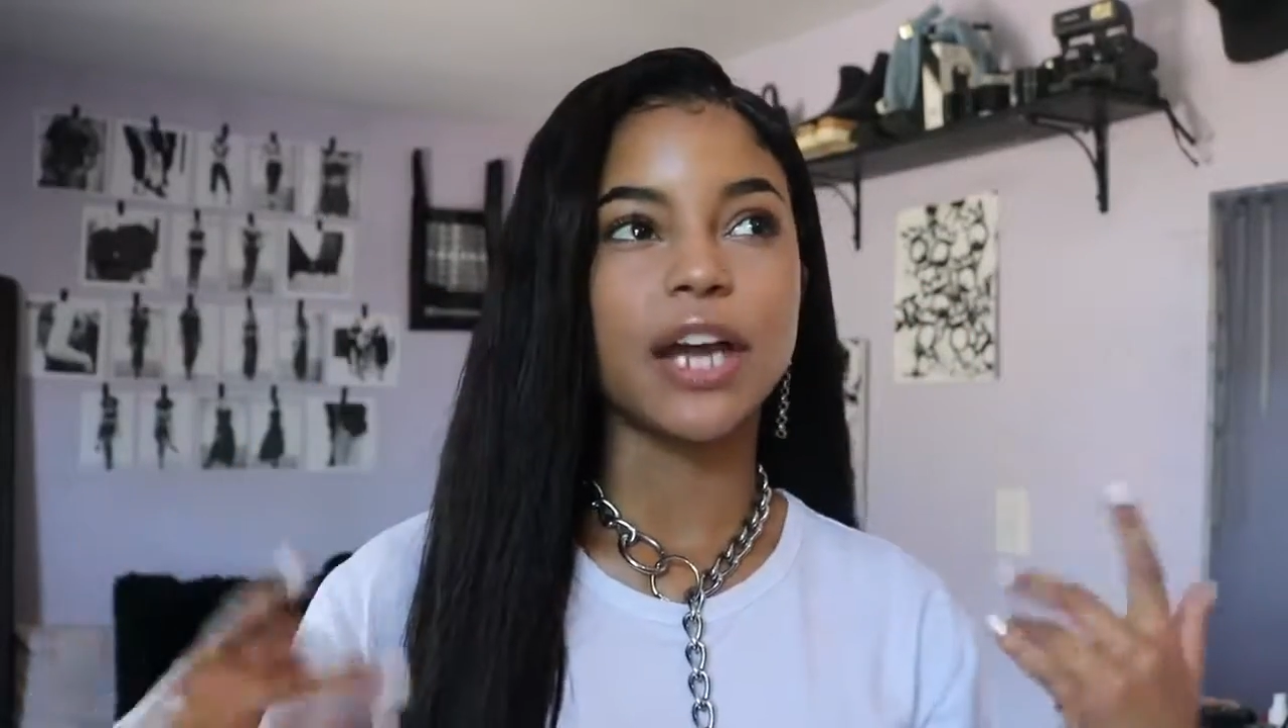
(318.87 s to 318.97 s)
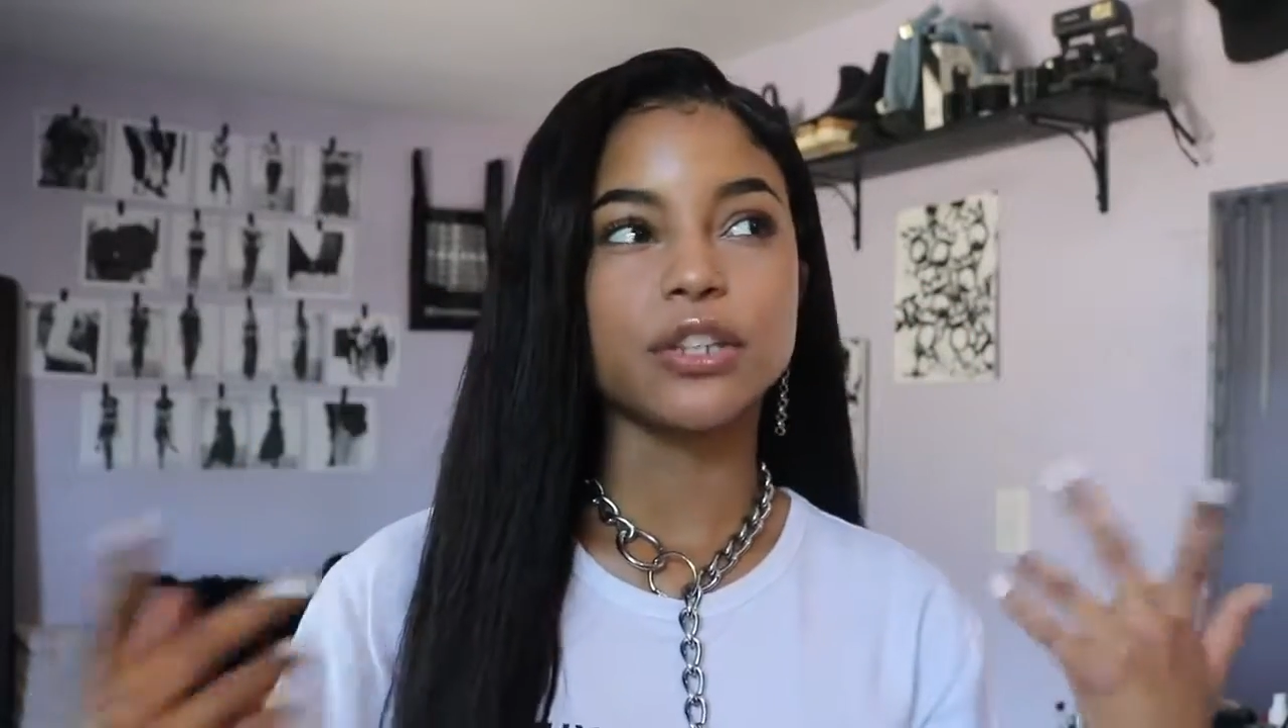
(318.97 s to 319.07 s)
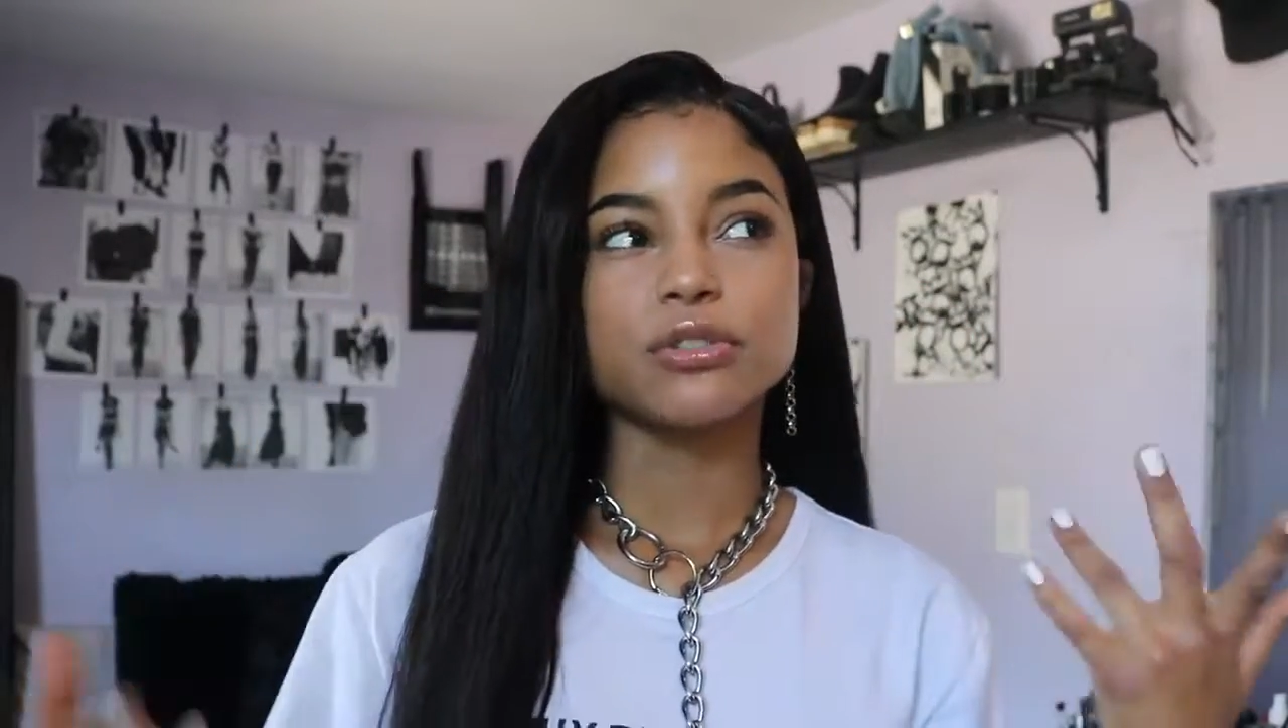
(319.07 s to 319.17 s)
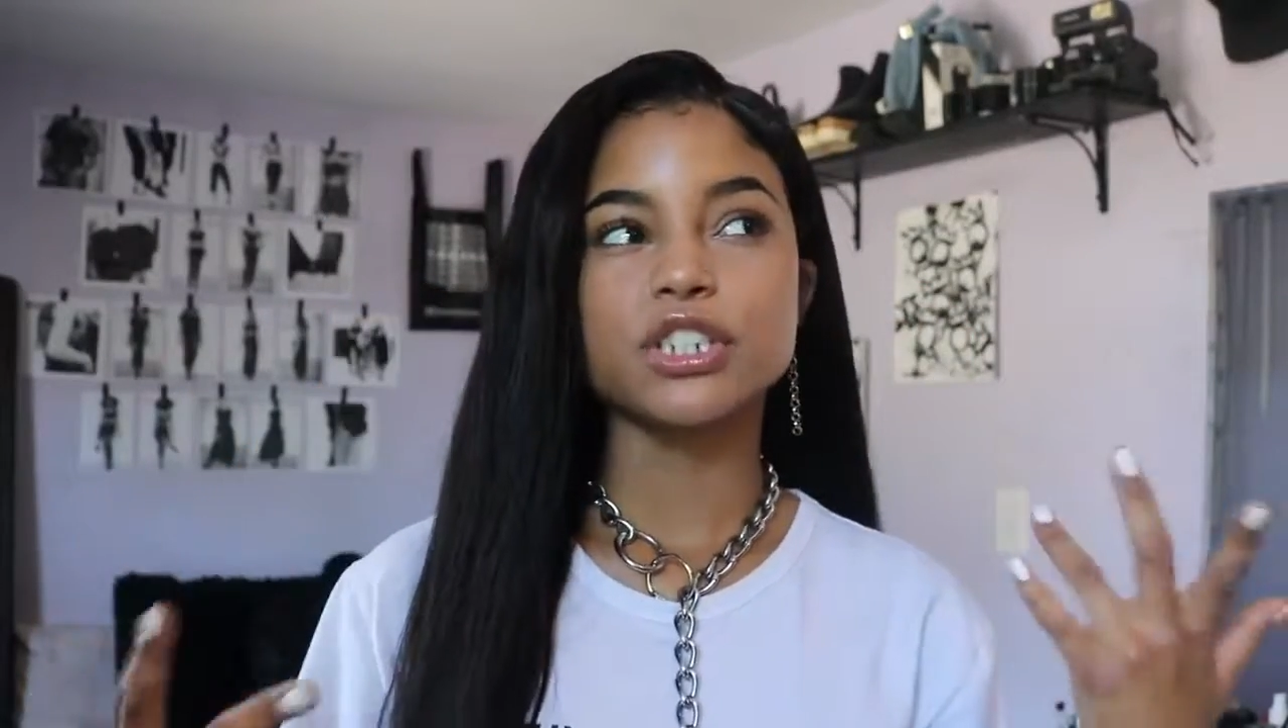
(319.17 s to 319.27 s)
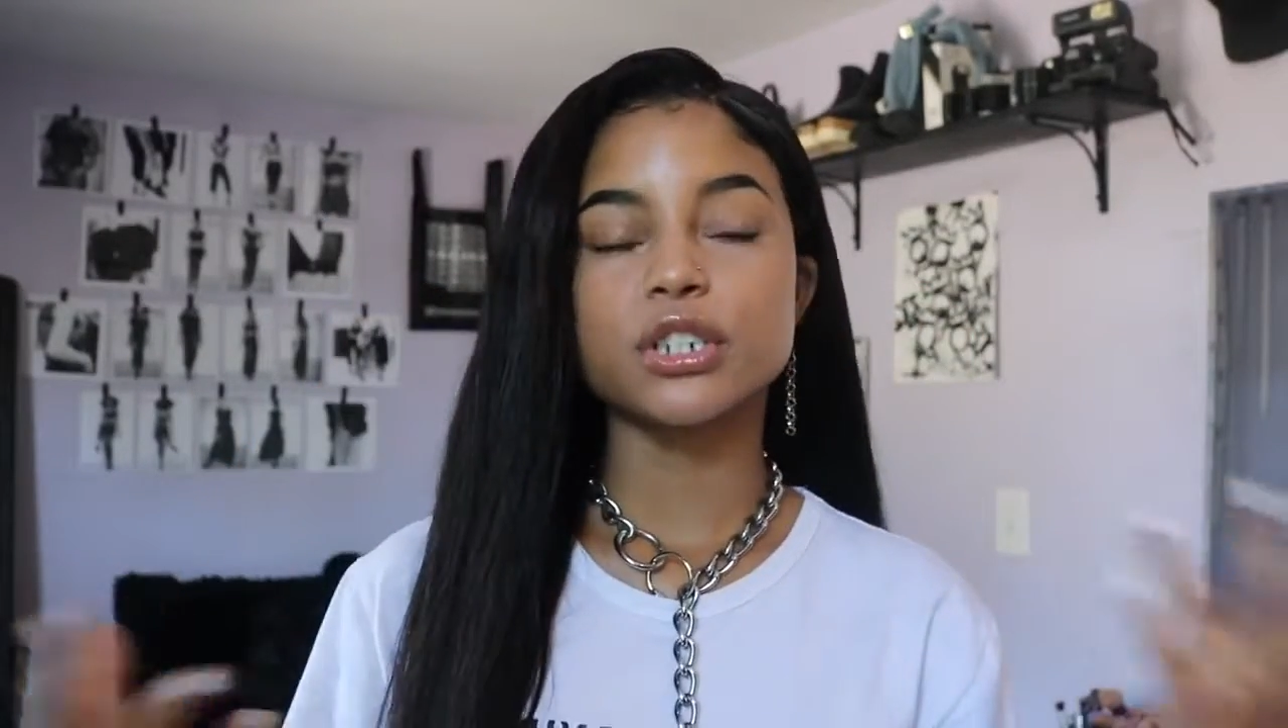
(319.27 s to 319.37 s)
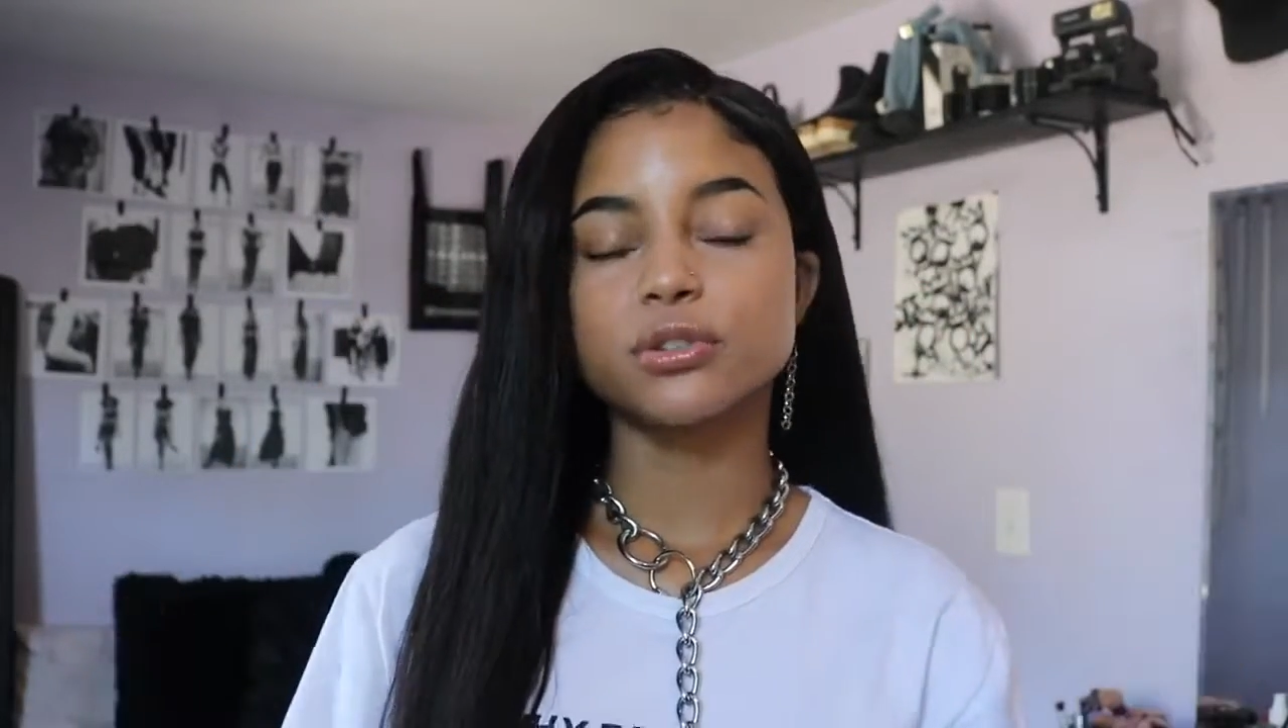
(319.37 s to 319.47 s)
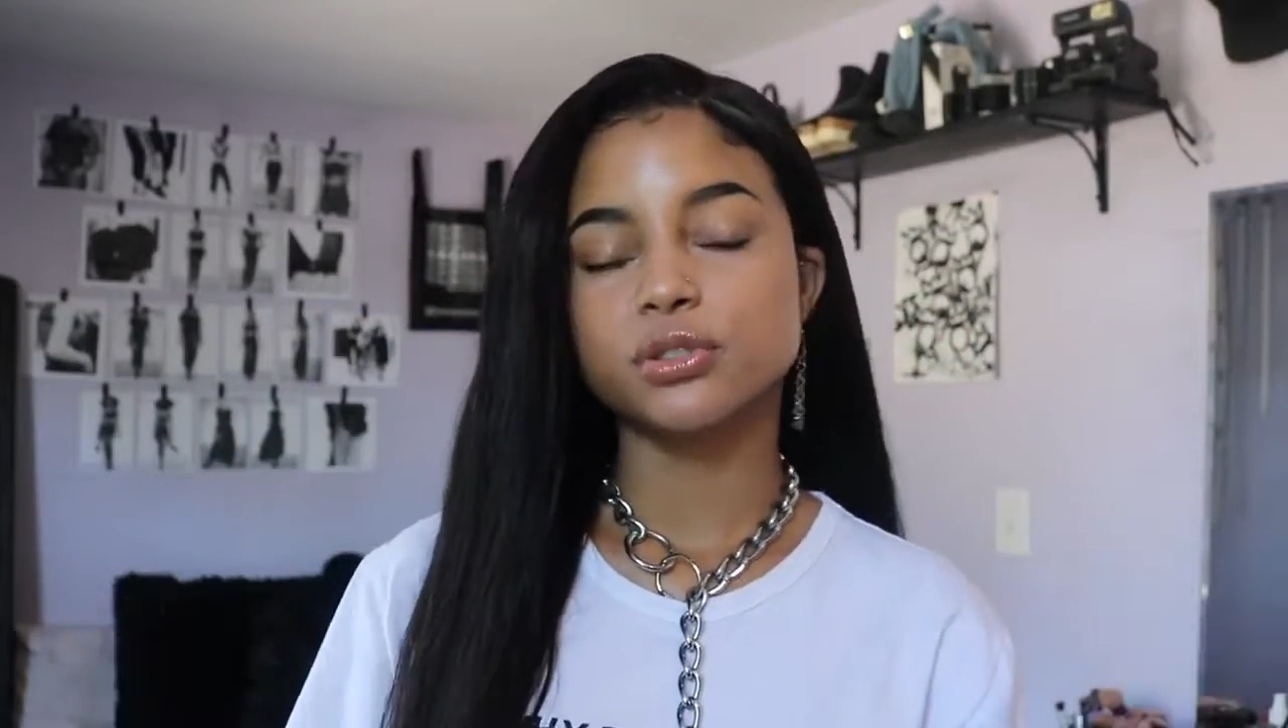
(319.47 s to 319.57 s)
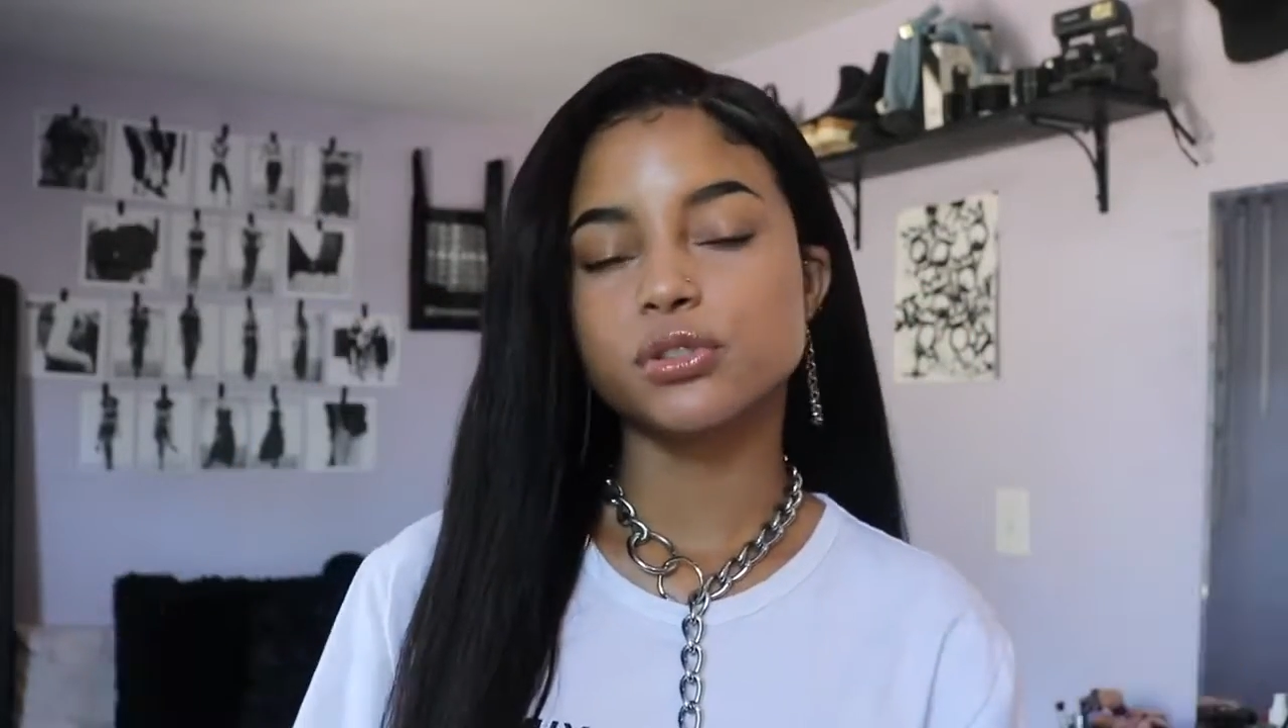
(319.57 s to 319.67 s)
I usually don't